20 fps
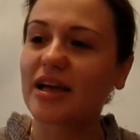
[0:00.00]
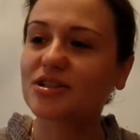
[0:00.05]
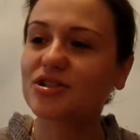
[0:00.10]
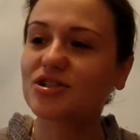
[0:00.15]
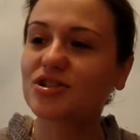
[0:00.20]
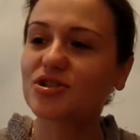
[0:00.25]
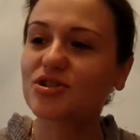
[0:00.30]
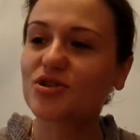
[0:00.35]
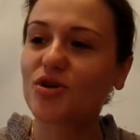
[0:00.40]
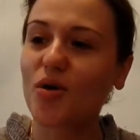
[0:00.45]
and
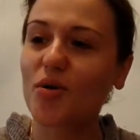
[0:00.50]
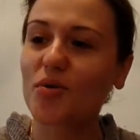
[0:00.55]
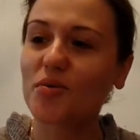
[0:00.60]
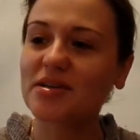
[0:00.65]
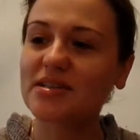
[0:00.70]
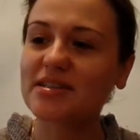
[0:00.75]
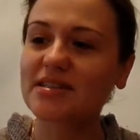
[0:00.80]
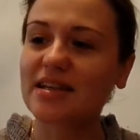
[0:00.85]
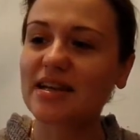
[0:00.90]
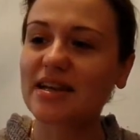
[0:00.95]
she's
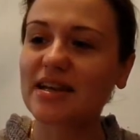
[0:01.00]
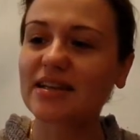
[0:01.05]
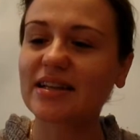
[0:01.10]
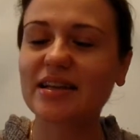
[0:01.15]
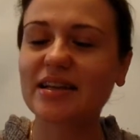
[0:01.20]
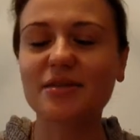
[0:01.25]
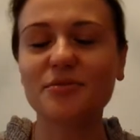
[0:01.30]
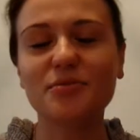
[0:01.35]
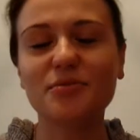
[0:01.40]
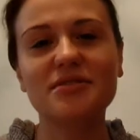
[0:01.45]
always had,
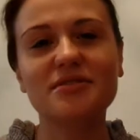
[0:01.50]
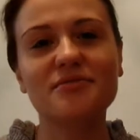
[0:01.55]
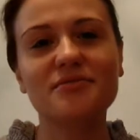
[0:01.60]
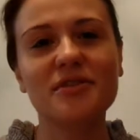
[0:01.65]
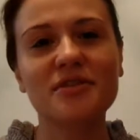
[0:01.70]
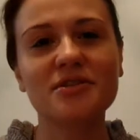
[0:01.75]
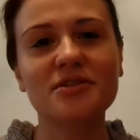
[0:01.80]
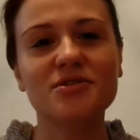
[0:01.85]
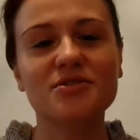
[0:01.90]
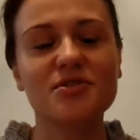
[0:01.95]
it was
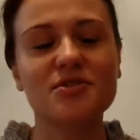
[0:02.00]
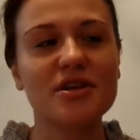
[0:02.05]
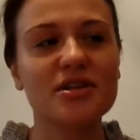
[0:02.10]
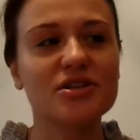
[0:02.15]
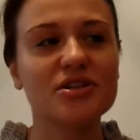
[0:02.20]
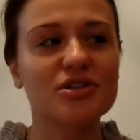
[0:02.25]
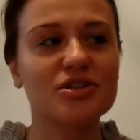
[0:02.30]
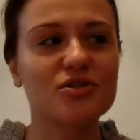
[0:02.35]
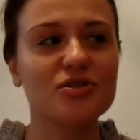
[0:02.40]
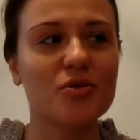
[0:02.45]
very
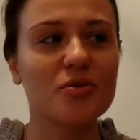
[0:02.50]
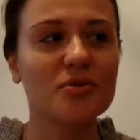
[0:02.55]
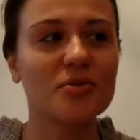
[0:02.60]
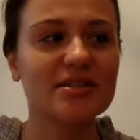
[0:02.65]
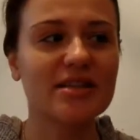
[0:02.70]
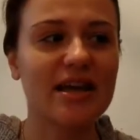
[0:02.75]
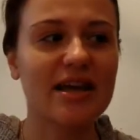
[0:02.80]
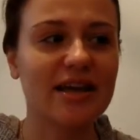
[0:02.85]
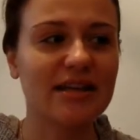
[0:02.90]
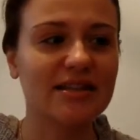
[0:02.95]
strange, she's
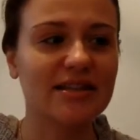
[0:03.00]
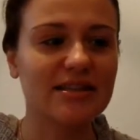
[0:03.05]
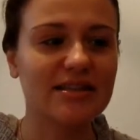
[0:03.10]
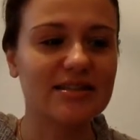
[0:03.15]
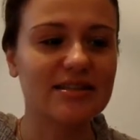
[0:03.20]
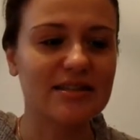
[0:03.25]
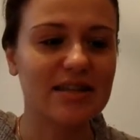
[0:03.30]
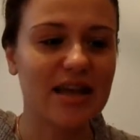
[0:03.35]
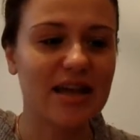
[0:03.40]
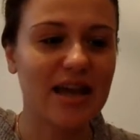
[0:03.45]
always had
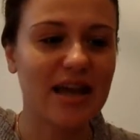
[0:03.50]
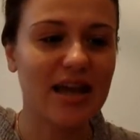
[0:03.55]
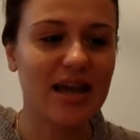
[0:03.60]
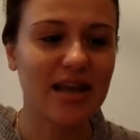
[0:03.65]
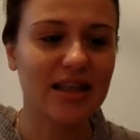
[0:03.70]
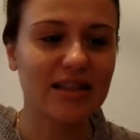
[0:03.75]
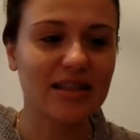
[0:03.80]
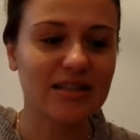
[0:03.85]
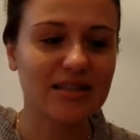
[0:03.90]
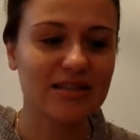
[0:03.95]
this
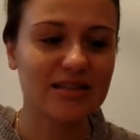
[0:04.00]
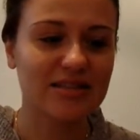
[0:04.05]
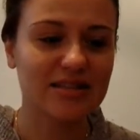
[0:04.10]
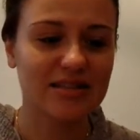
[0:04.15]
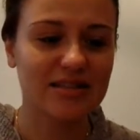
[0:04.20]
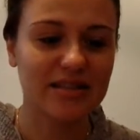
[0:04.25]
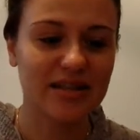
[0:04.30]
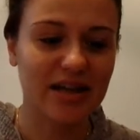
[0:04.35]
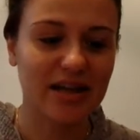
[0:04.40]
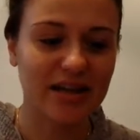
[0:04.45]

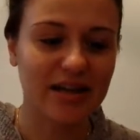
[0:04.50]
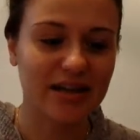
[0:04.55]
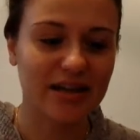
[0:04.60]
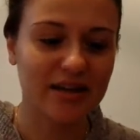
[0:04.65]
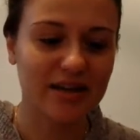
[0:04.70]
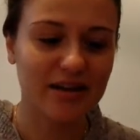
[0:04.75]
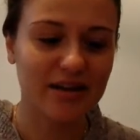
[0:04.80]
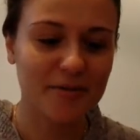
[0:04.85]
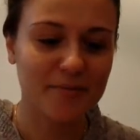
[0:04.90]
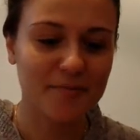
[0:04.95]

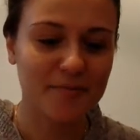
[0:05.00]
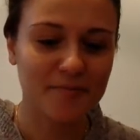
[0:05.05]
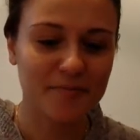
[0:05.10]
like